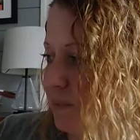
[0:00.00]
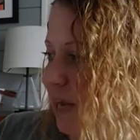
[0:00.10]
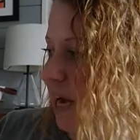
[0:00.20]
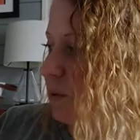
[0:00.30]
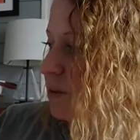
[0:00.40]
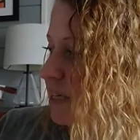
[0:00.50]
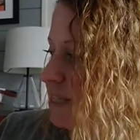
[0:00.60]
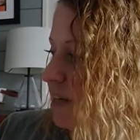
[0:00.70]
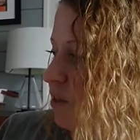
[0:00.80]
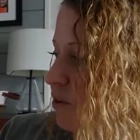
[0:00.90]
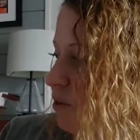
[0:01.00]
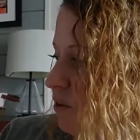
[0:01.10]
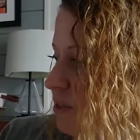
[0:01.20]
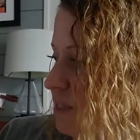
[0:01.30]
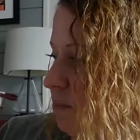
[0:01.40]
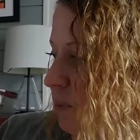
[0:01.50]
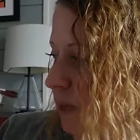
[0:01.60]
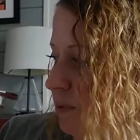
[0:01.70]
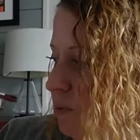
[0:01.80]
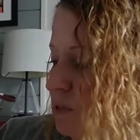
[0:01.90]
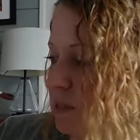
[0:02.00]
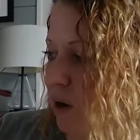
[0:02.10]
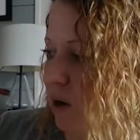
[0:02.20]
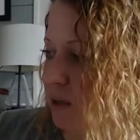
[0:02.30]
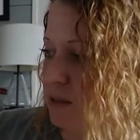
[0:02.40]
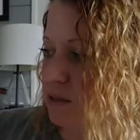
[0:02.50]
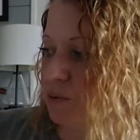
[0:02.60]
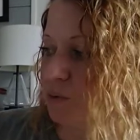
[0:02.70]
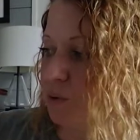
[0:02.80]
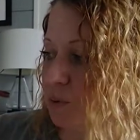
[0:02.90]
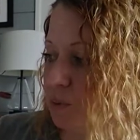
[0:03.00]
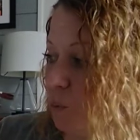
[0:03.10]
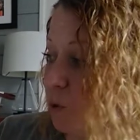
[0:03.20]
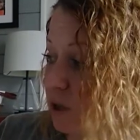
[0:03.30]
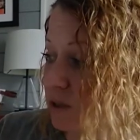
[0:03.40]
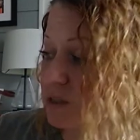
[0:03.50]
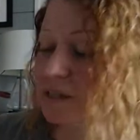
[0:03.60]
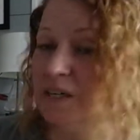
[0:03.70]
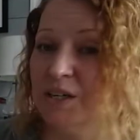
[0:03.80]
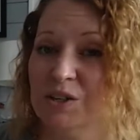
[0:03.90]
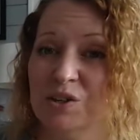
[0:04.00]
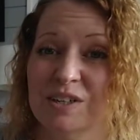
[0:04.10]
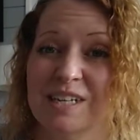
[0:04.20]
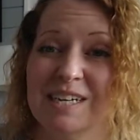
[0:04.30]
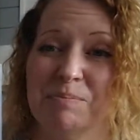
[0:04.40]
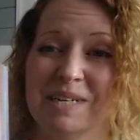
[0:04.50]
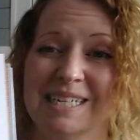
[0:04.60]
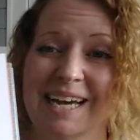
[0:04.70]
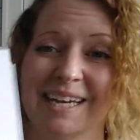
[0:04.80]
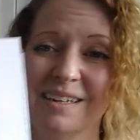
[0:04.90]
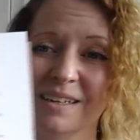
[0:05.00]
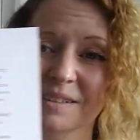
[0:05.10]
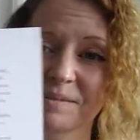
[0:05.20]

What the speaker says: How would they tell the girls that Bobbie was lost? Or worse, could he be dead?